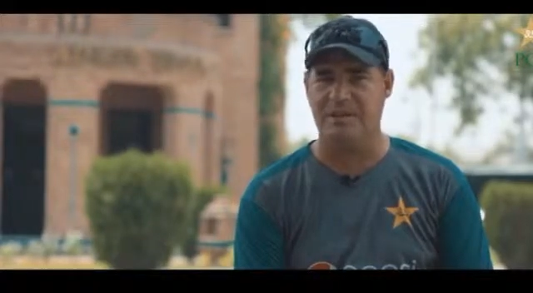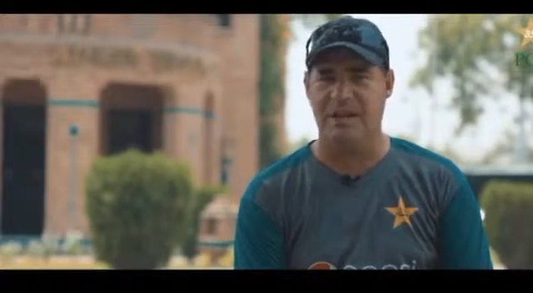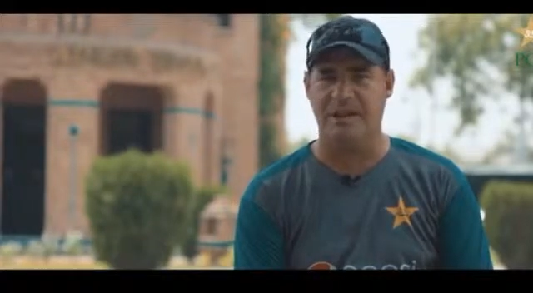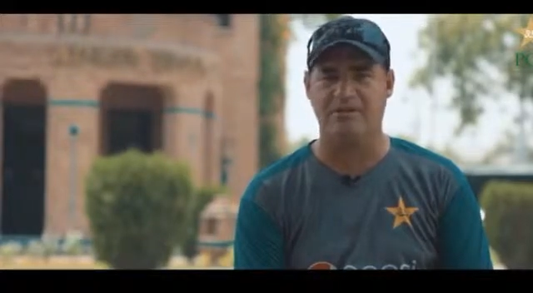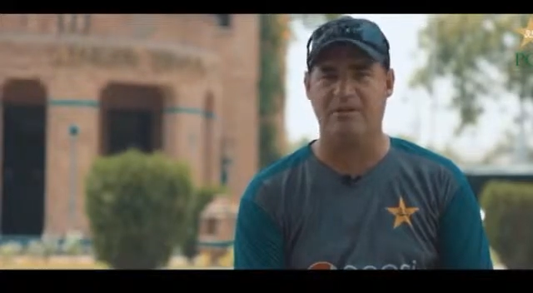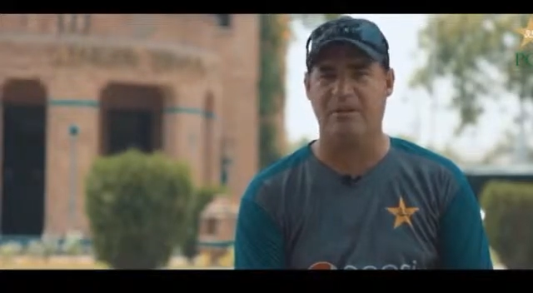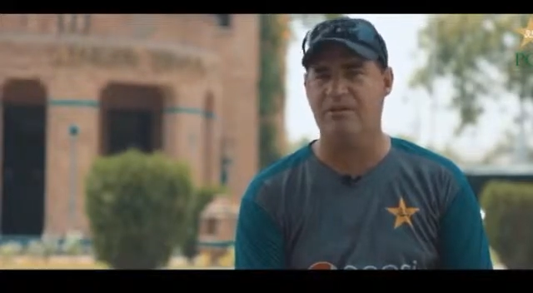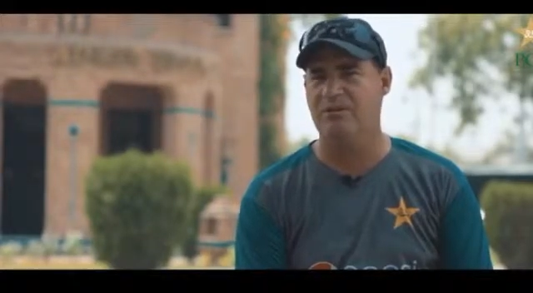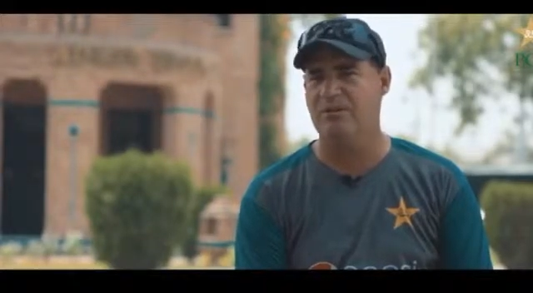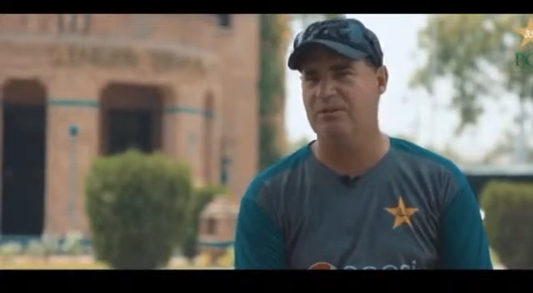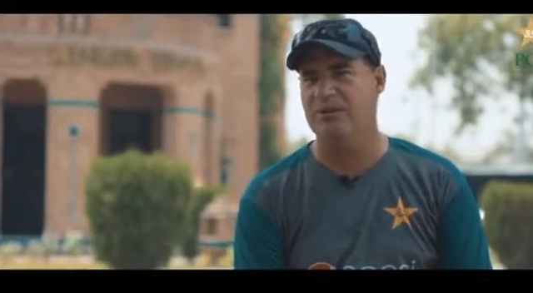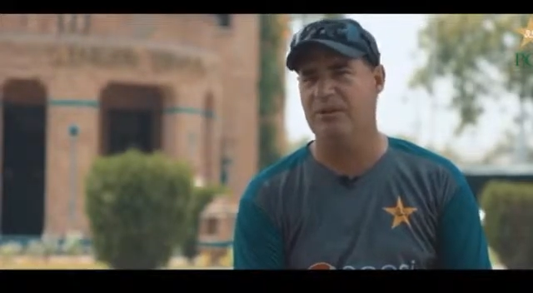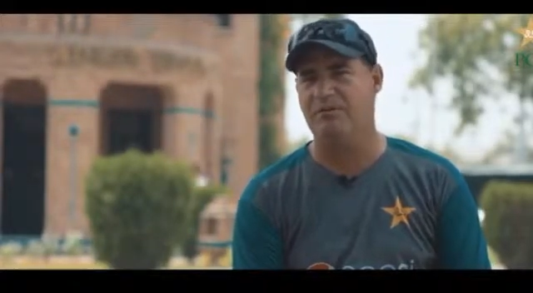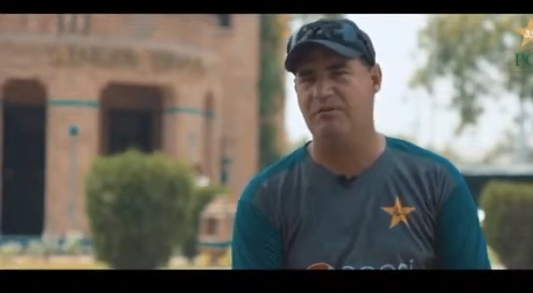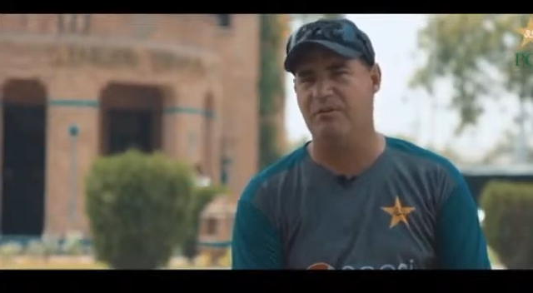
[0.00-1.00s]
and Grant
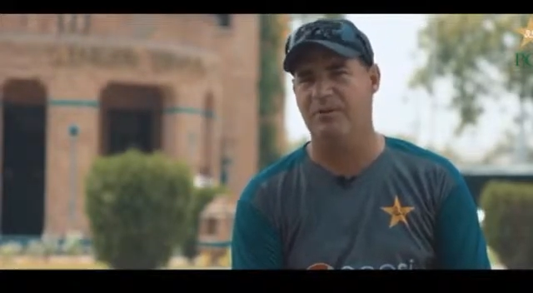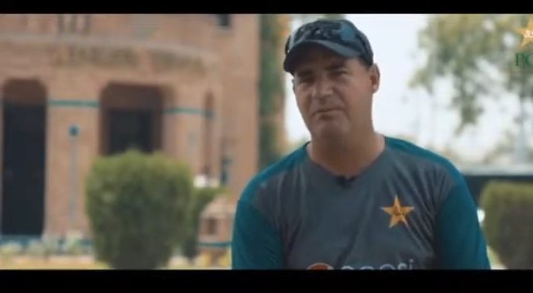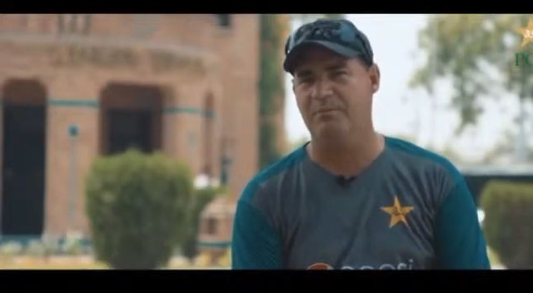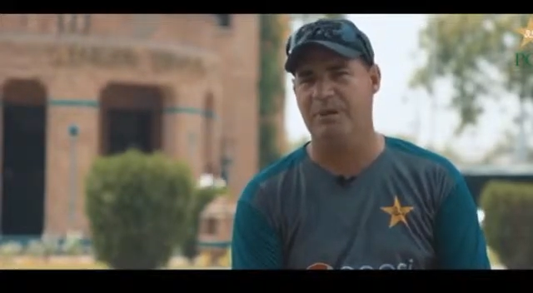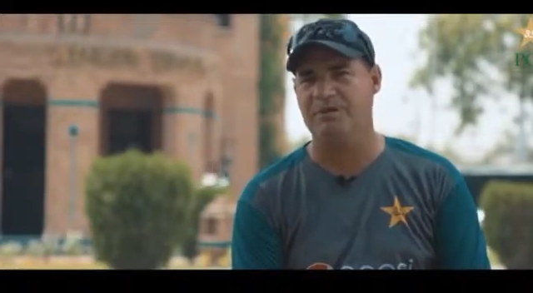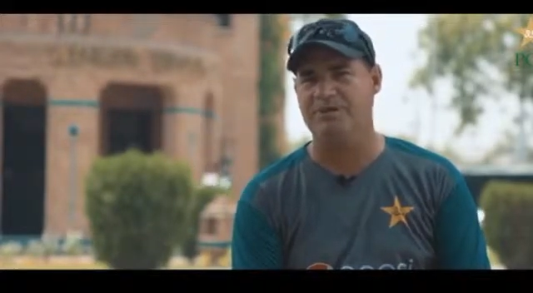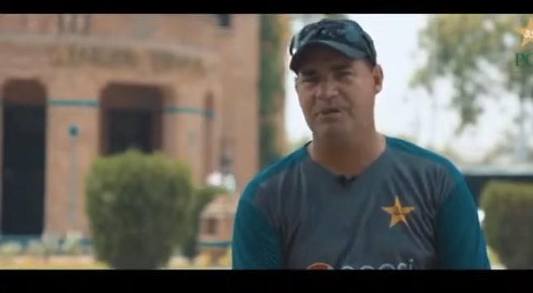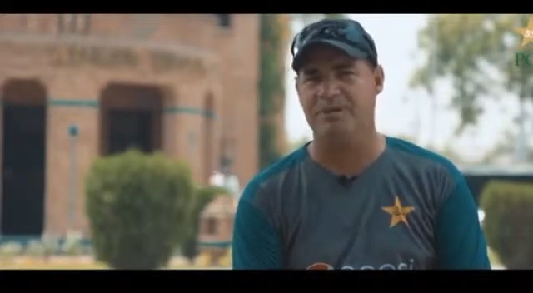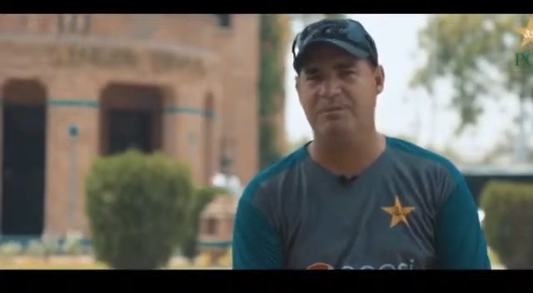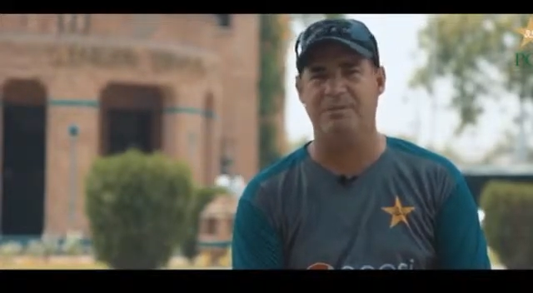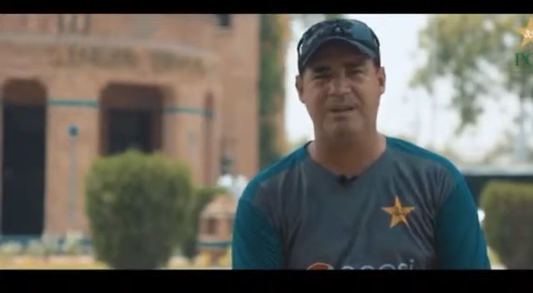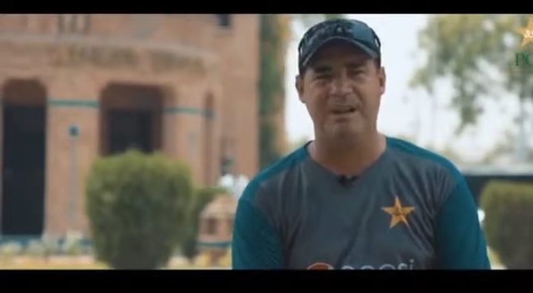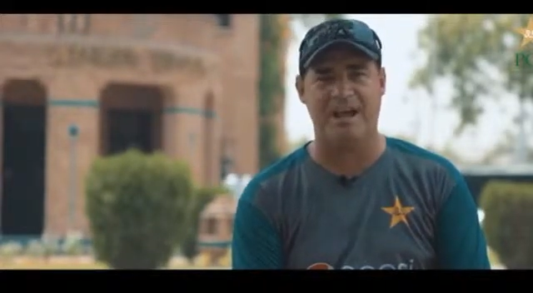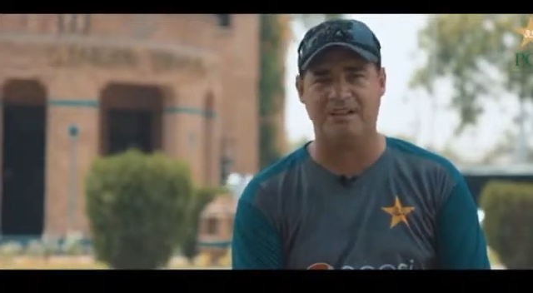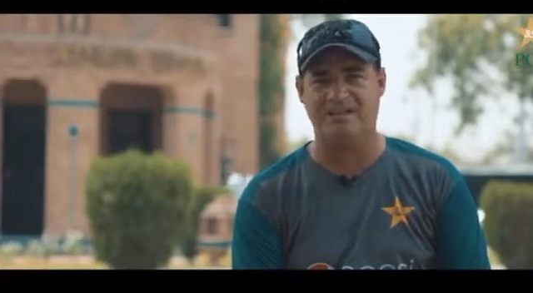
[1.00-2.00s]
Luden, I've got to mention, has
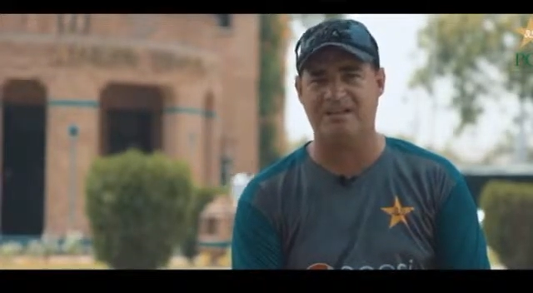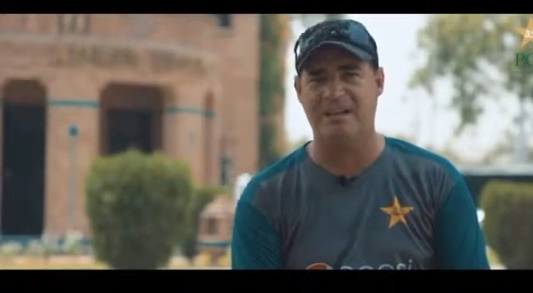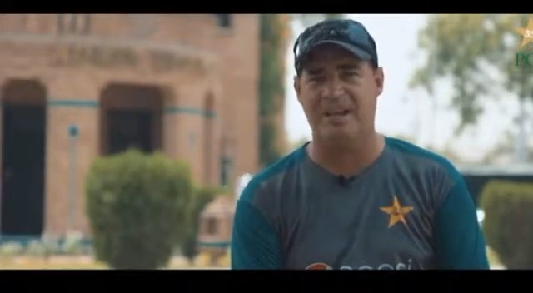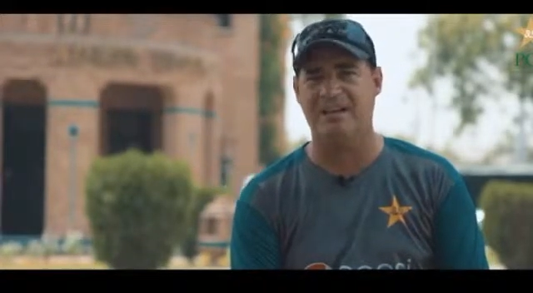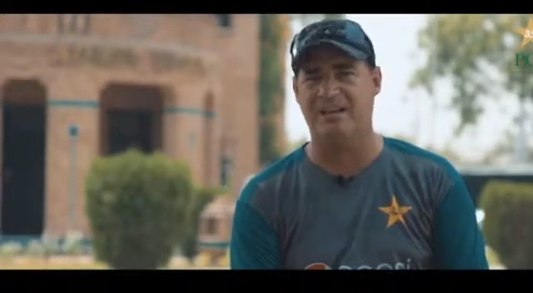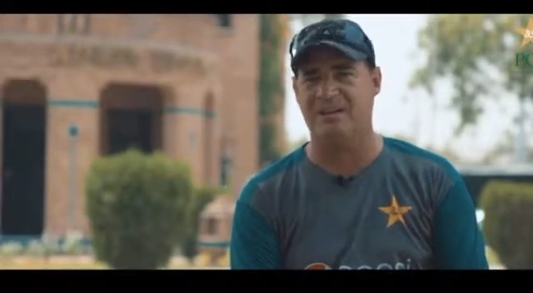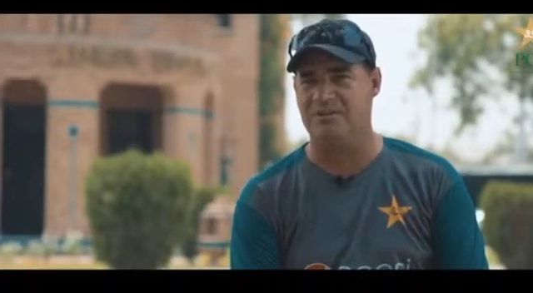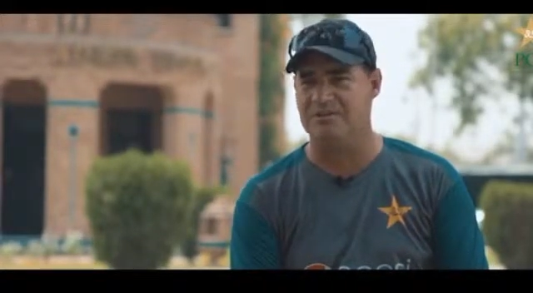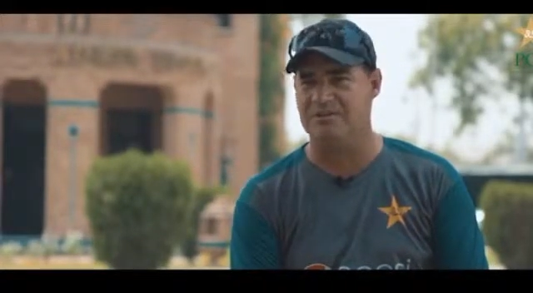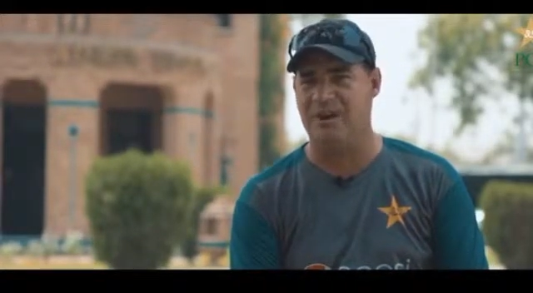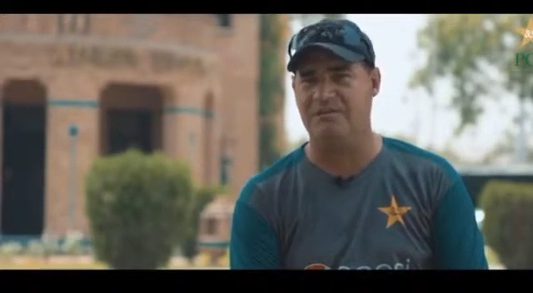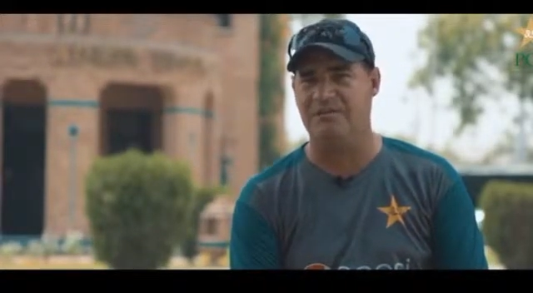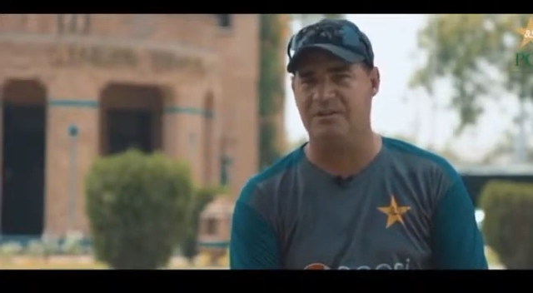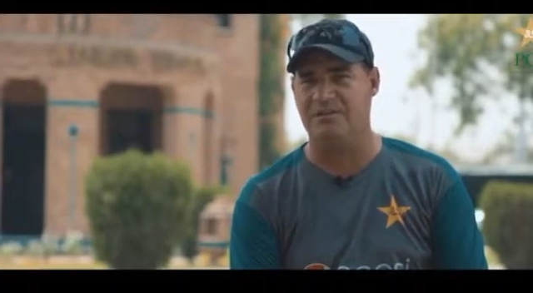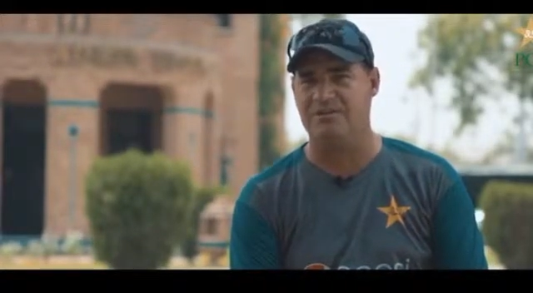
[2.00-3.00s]
been outstanding in
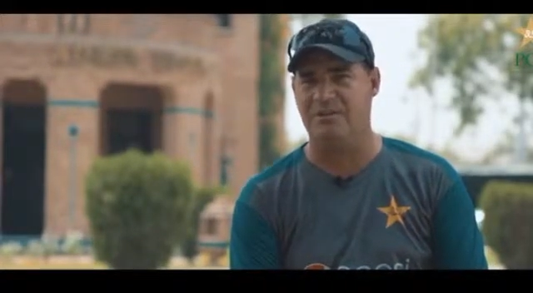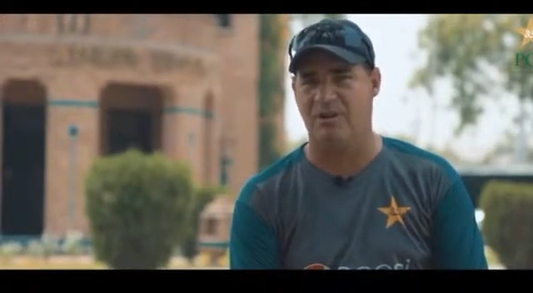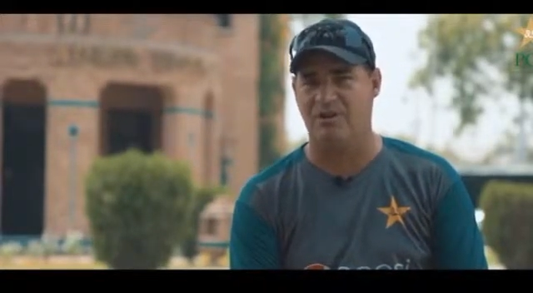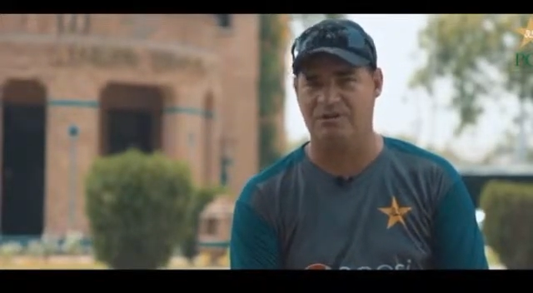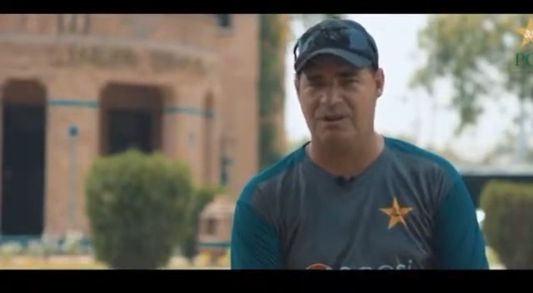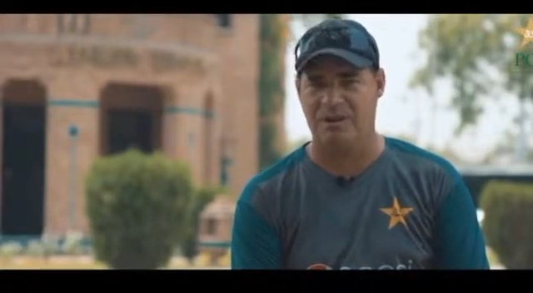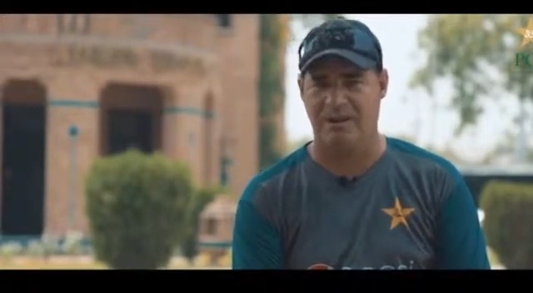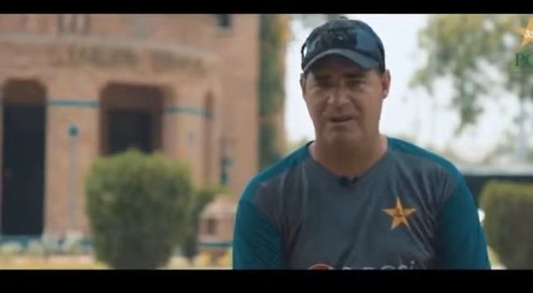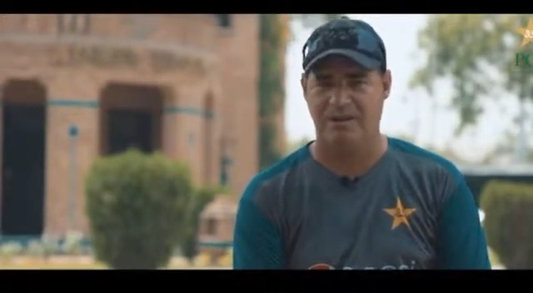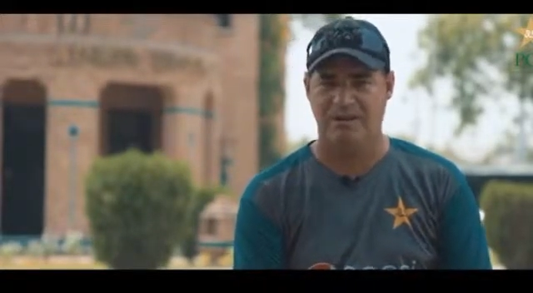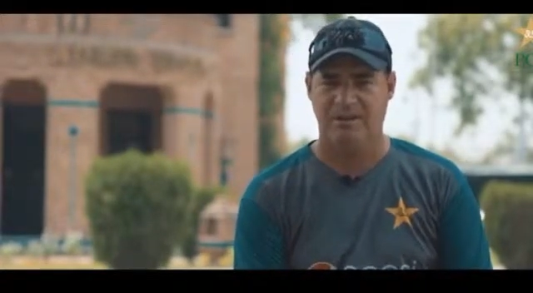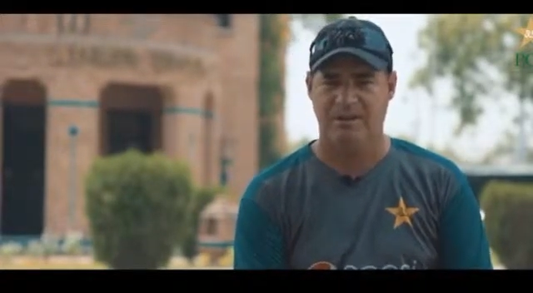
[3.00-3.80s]
driving this culture.